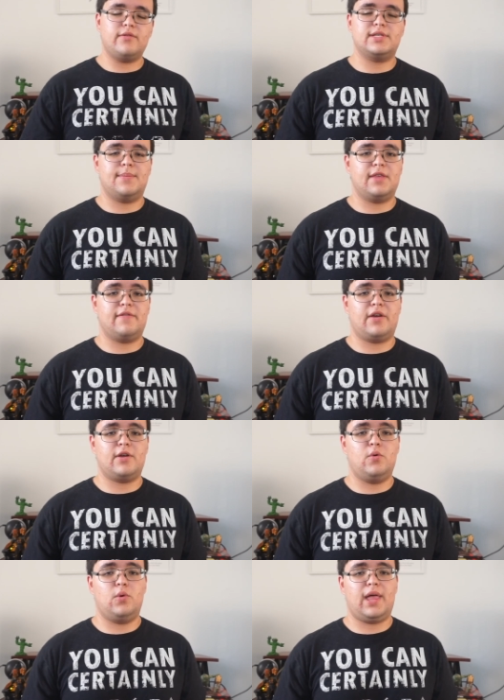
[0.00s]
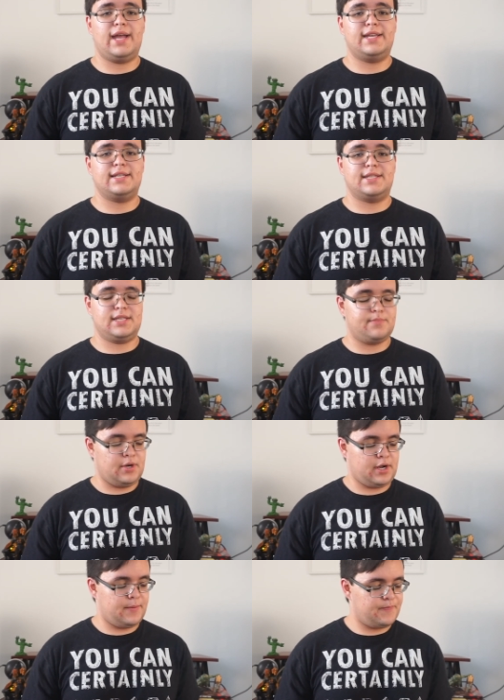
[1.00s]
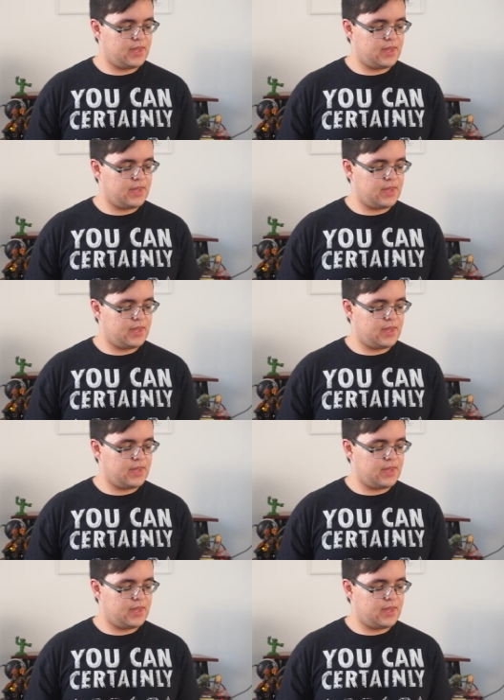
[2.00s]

through some of the very cool ideas in this book.